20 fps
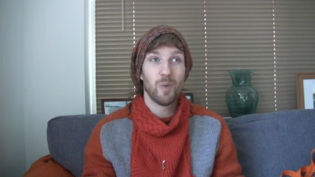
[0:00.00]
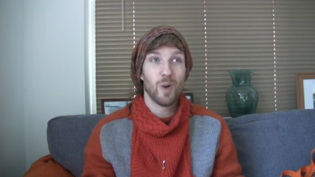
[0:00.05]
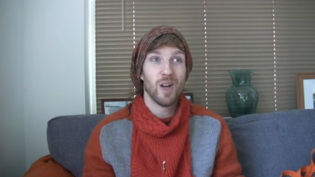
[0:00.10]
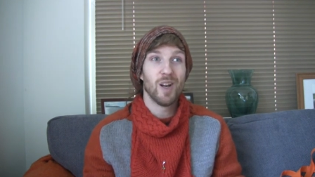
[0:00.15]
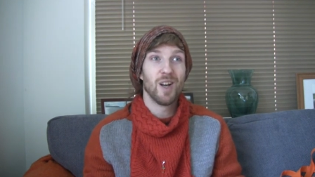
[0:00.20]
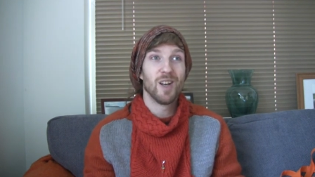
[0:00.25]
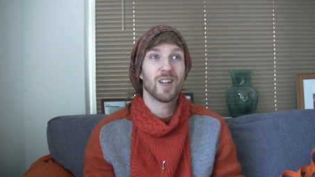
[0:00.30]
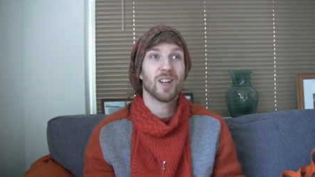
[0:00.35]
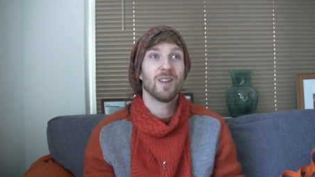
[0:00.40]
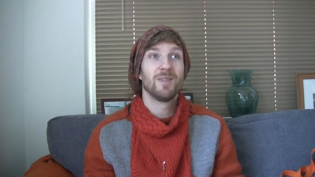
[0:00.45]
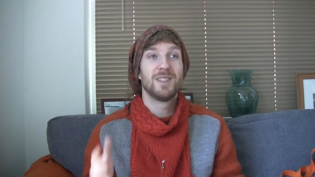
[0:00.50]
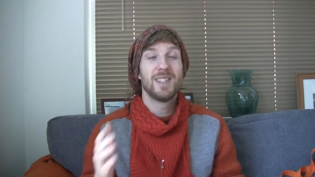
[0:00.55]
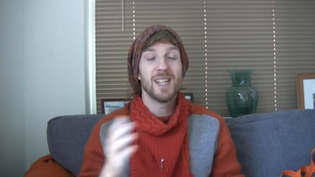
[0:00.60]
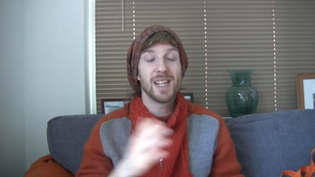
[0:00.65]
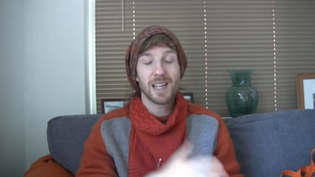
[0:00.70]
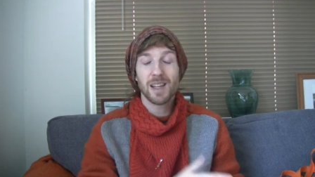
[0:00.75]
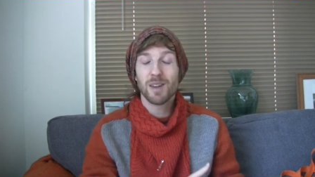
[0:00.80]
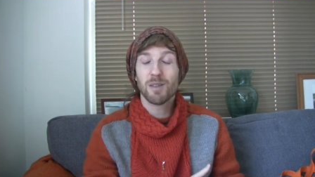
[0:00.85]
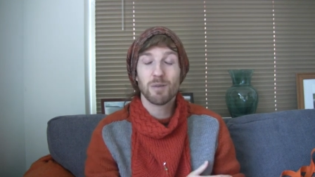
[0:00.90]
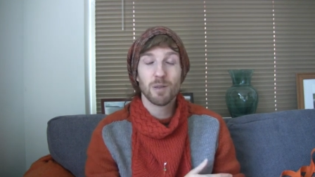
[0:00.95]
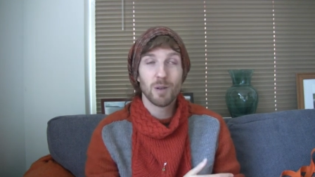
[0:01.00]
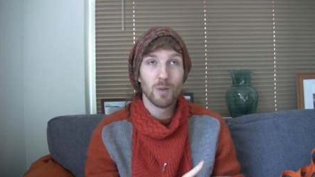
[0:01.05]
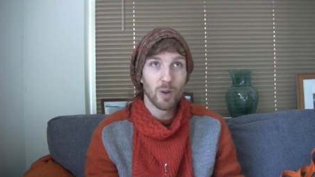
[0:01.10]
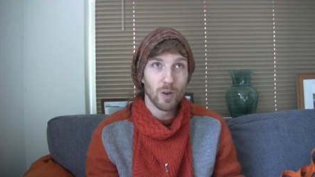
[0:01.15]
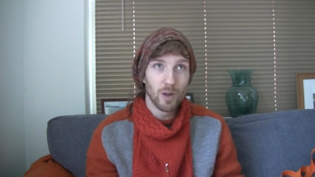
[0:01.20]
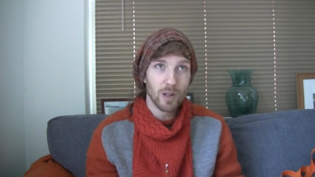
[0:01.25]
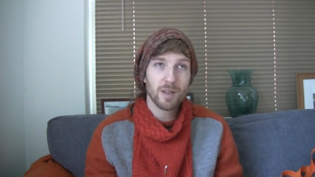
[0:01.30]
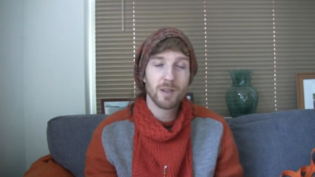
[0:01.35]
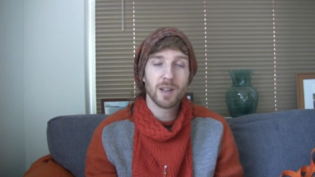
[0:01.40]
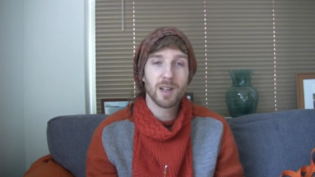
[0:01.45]
work of digging through
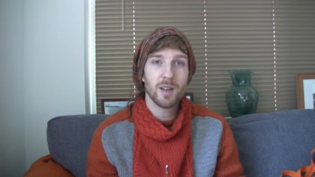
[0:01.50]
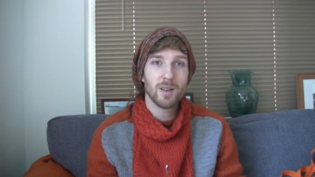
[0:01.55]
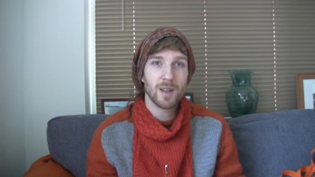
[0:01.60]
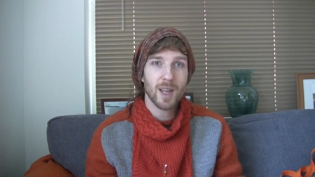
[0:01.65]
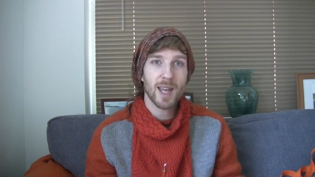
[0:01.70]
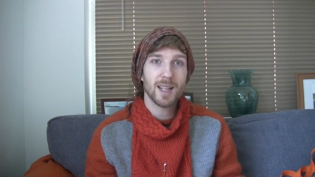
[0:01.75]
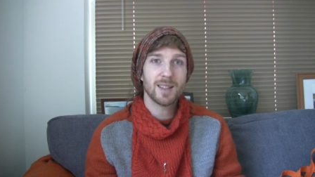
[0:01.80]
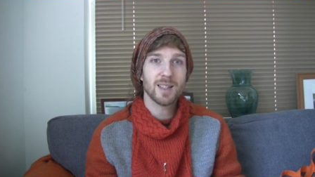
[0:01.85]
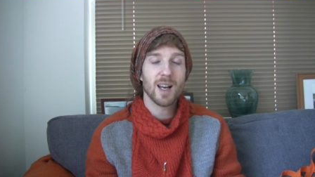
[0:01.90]
all of the UK